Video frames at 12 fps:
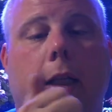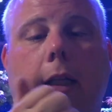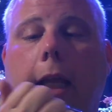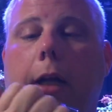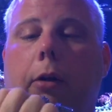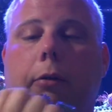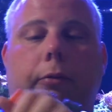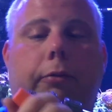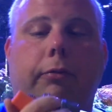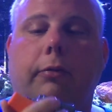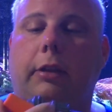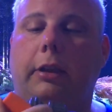They don't
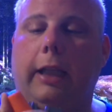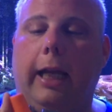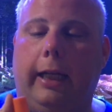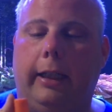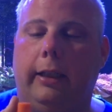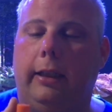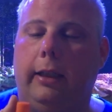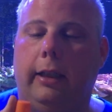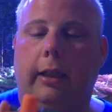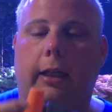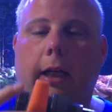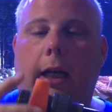stick
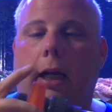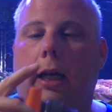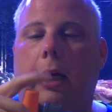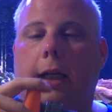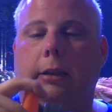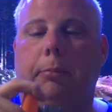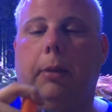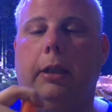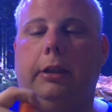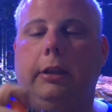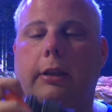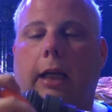as
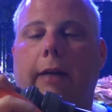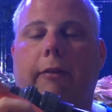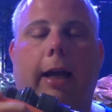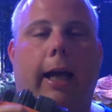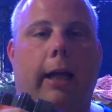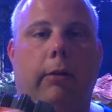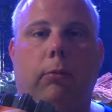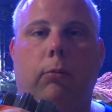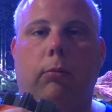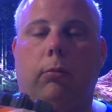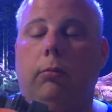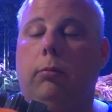much as I've had
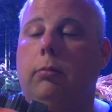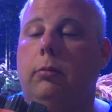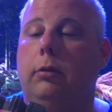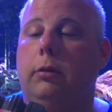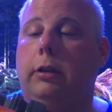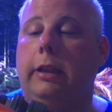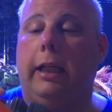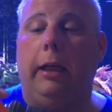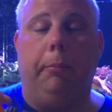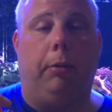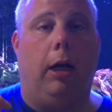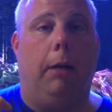
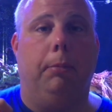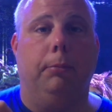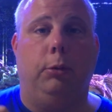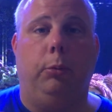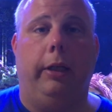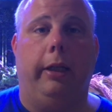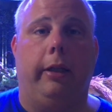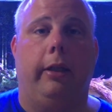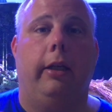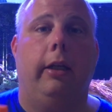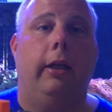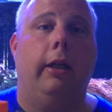sticking problems with
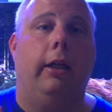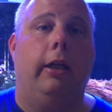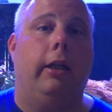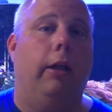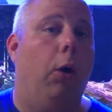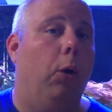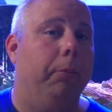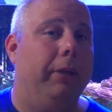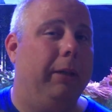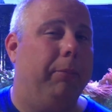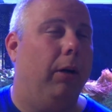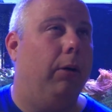the Home
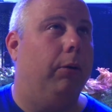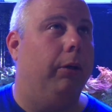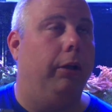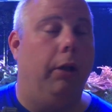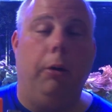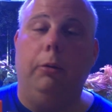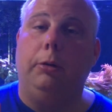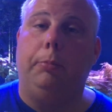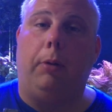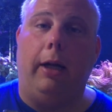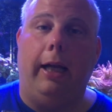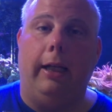Depot or Lowe's
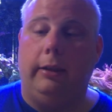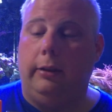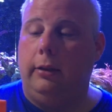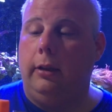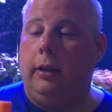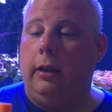brand